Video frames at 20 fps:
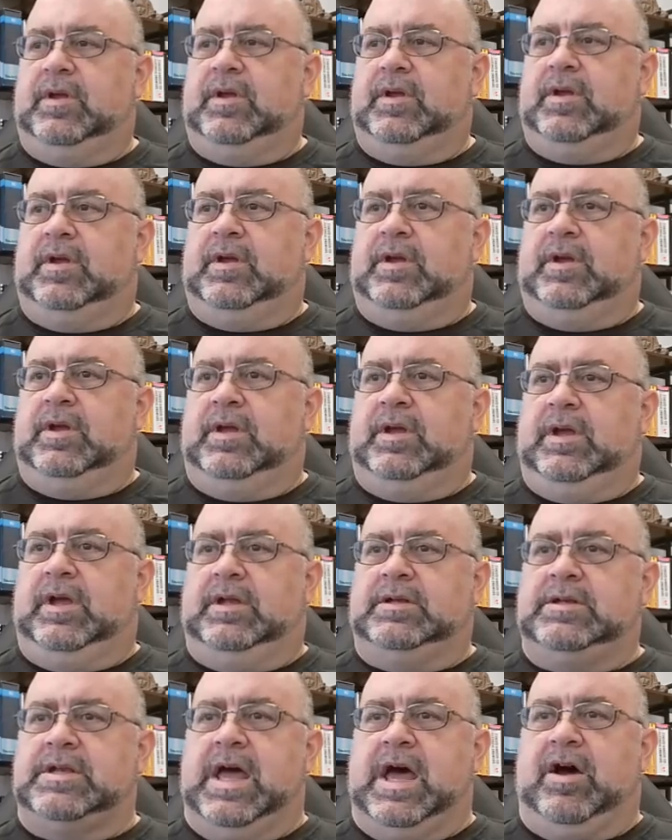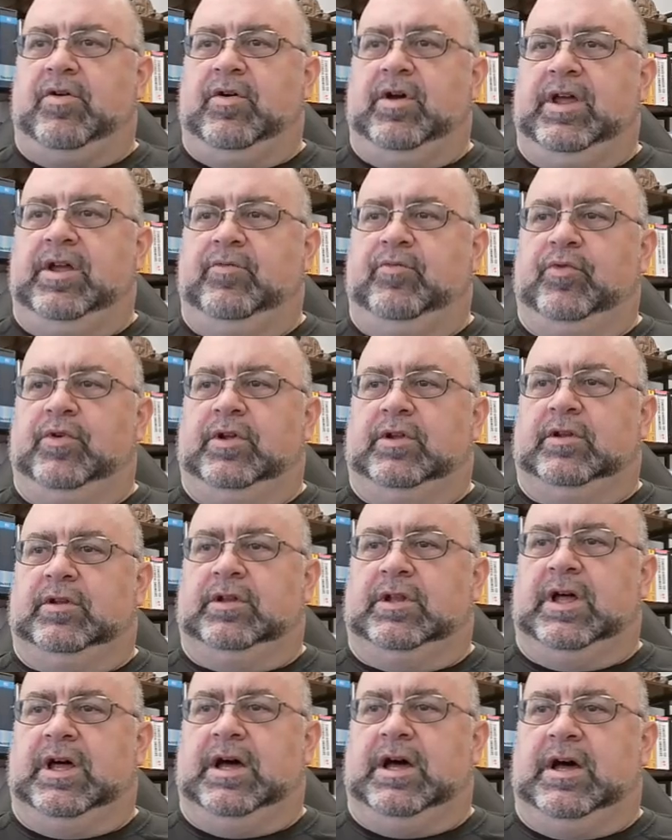And now it will
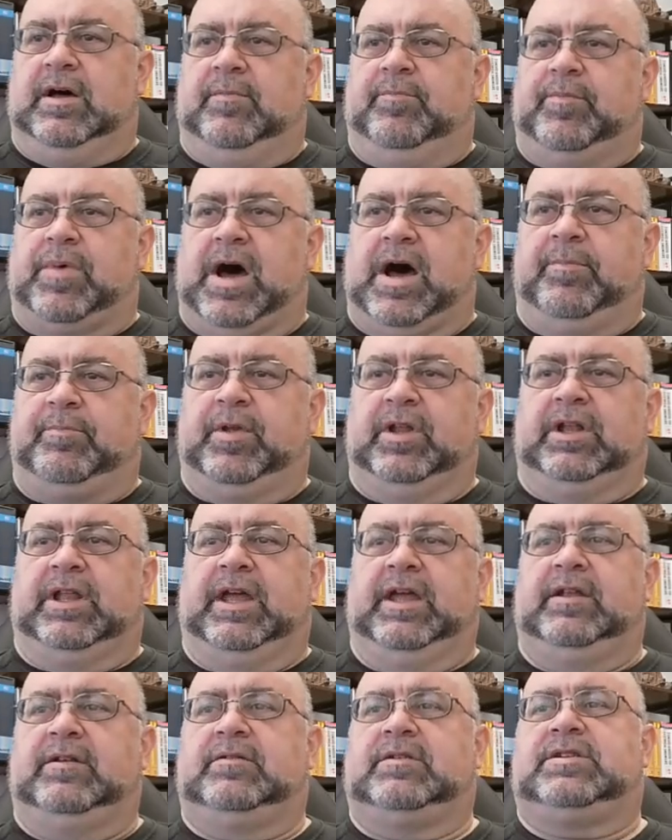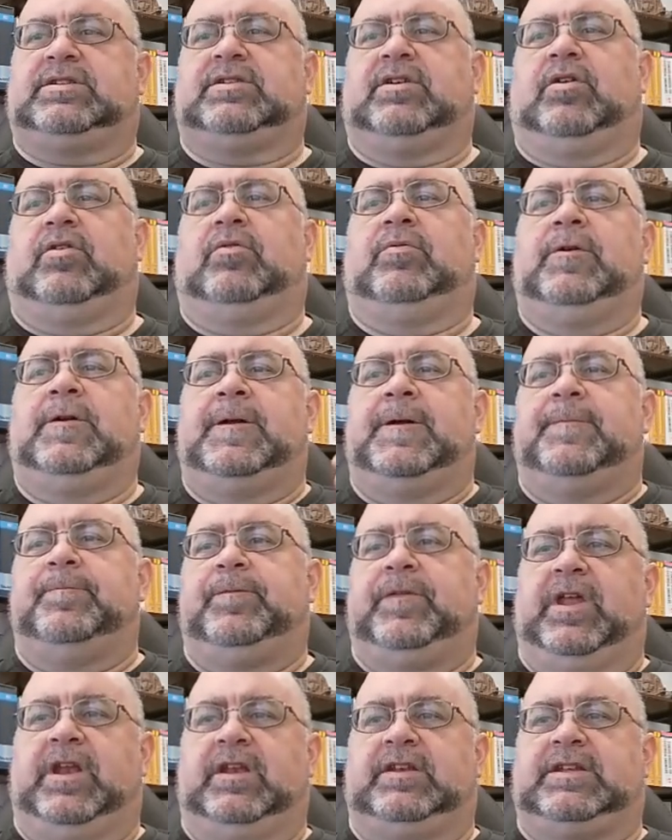populate. So it had
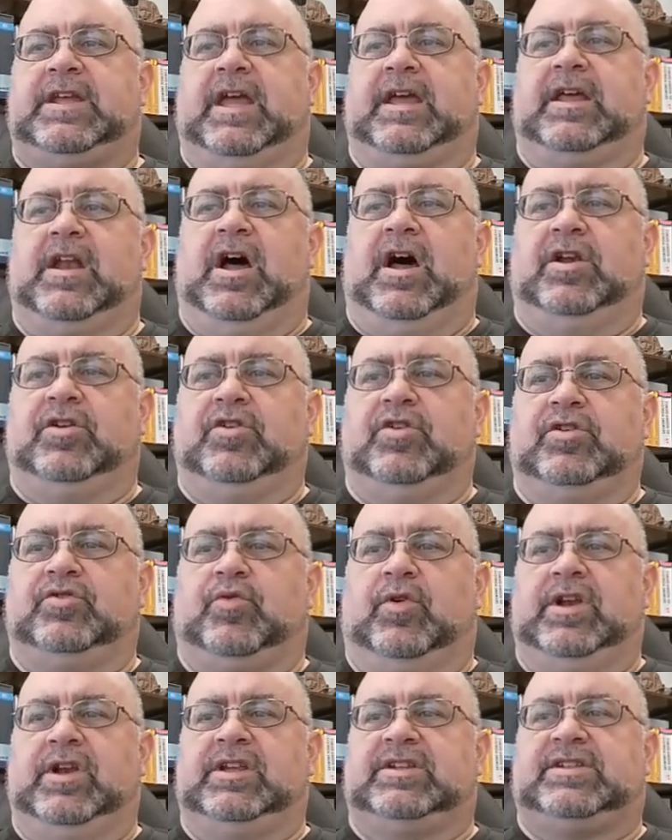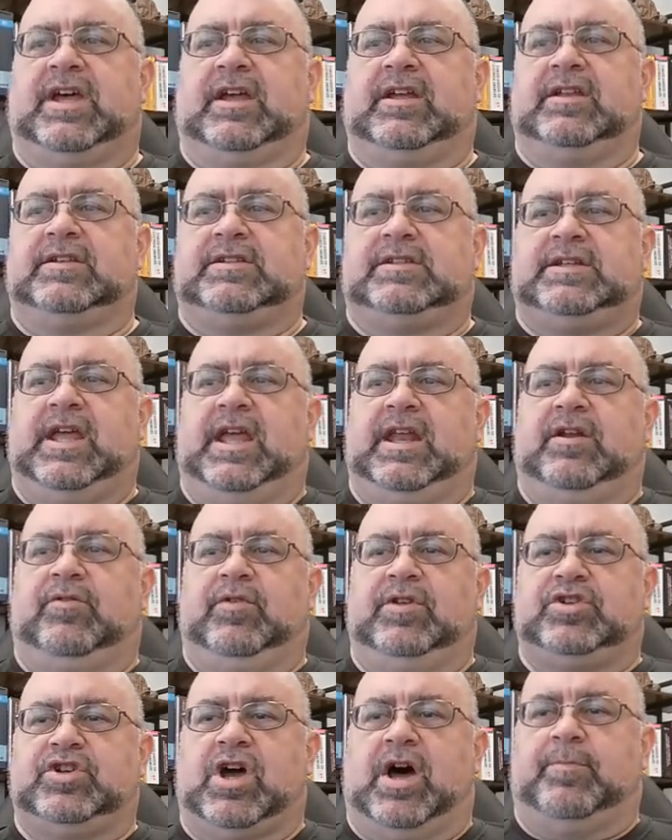taken 120 seconds data. We chop
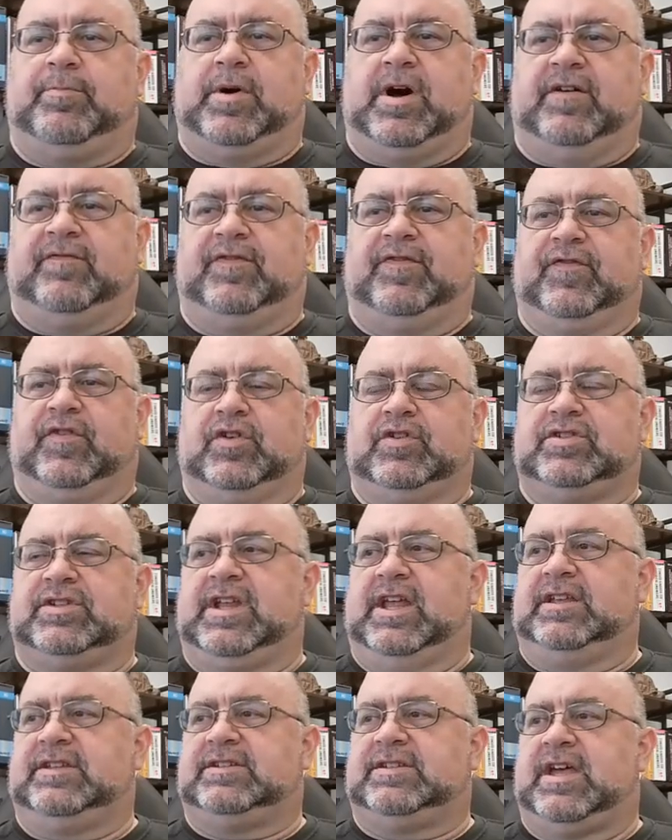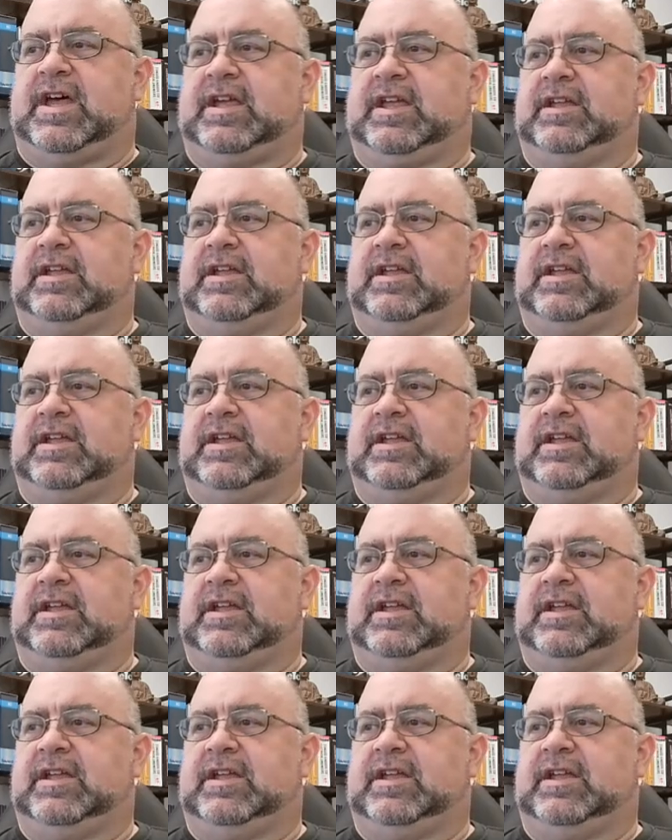off the first 10 seconds.